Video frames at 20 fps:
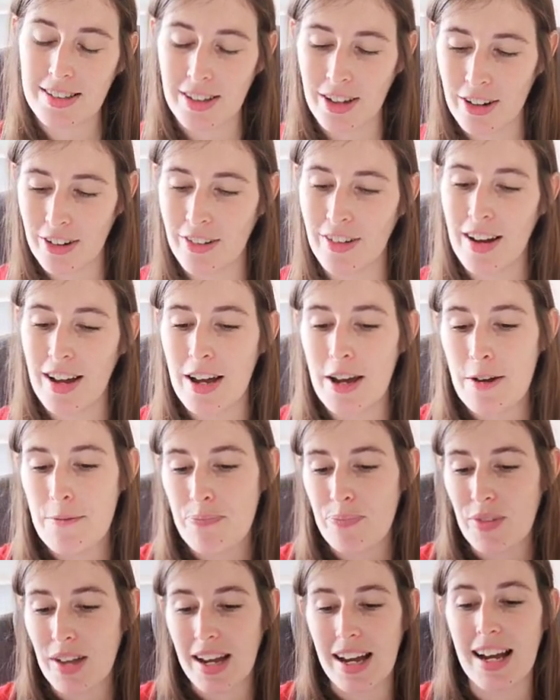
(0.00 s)
So
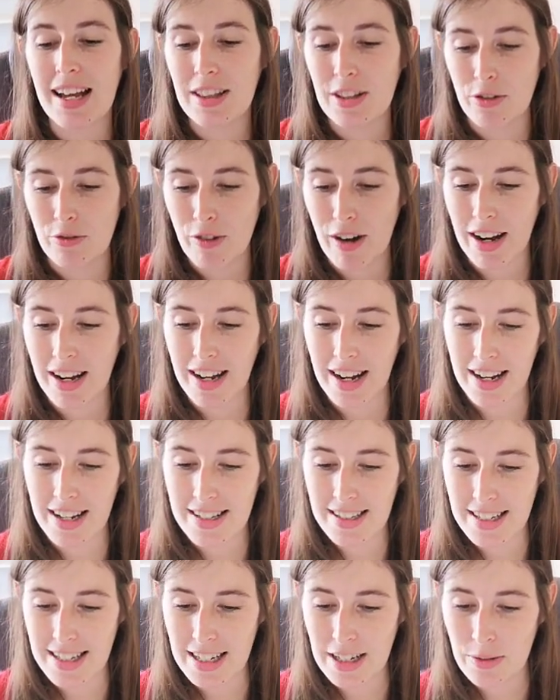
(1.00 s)
I had the right
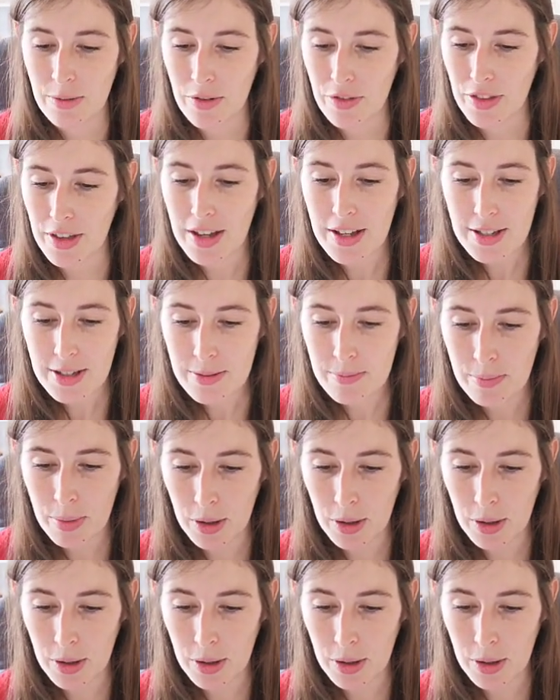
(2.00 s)
idea with this,